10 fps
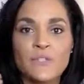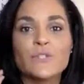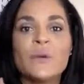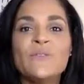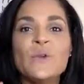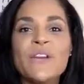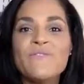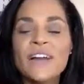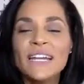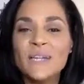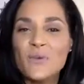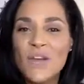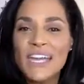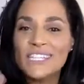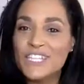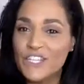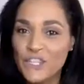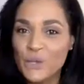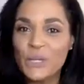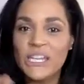So if you can find a way to
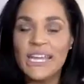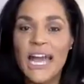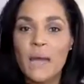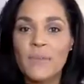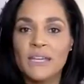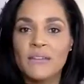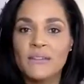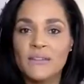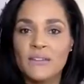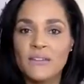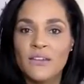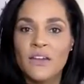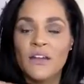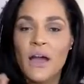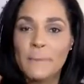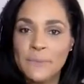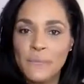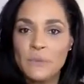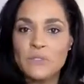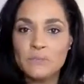cutely comment on
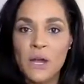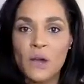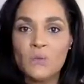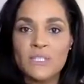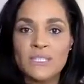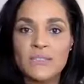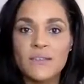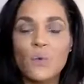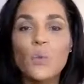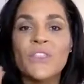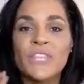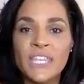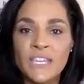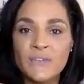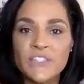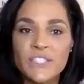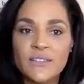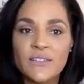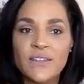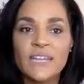people's posts with GIFs,
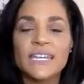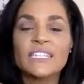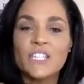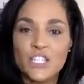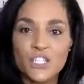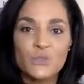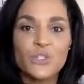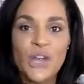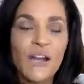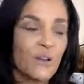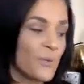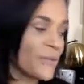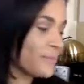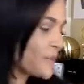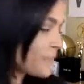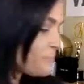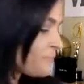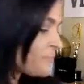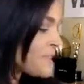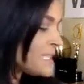it's going to shoot your algorithm up.
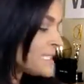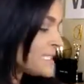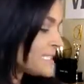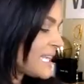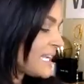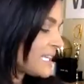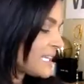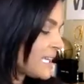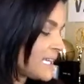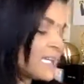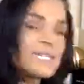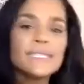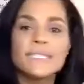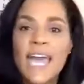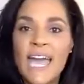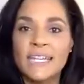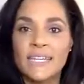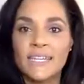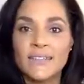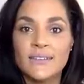Secondly,
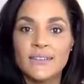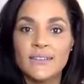tagging.